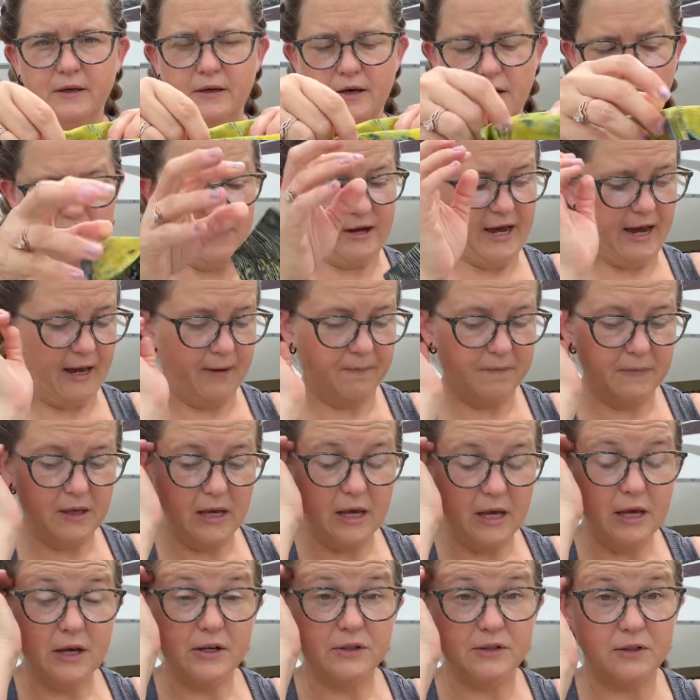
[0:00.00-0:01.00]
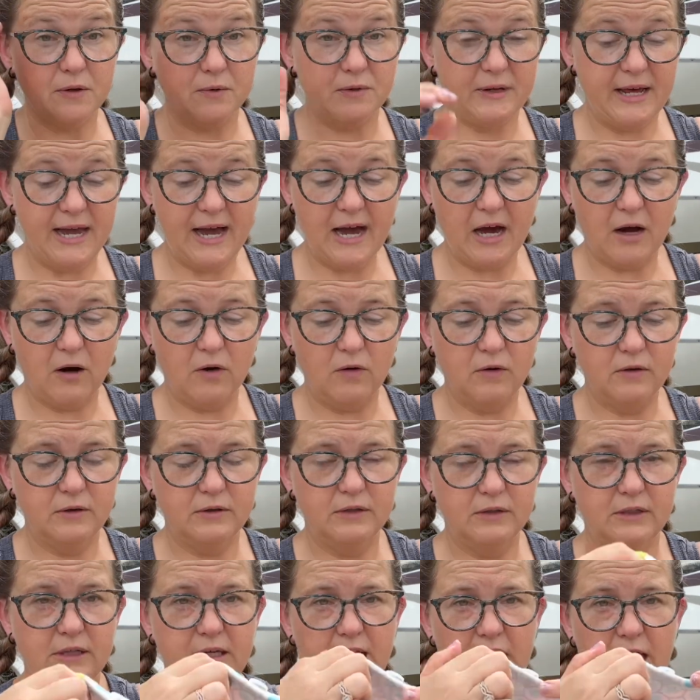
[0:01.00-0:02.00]
Okay, so now
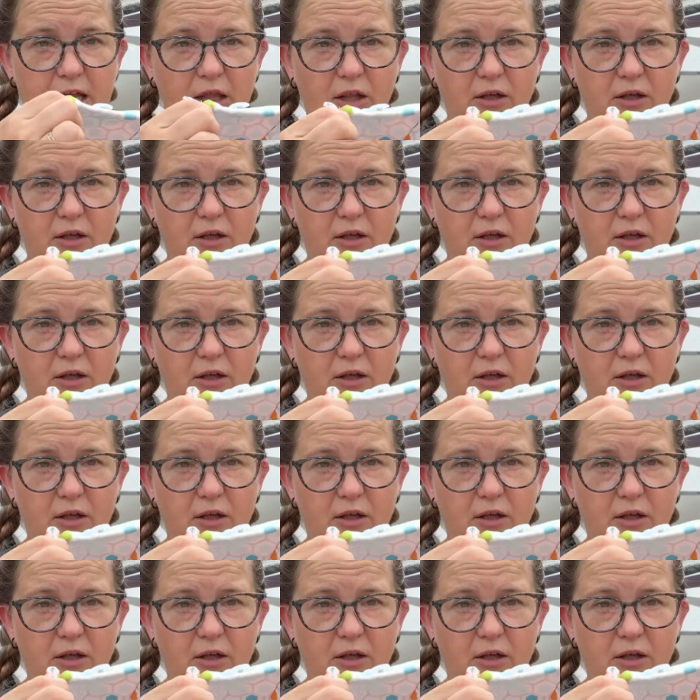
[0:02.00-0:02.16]
it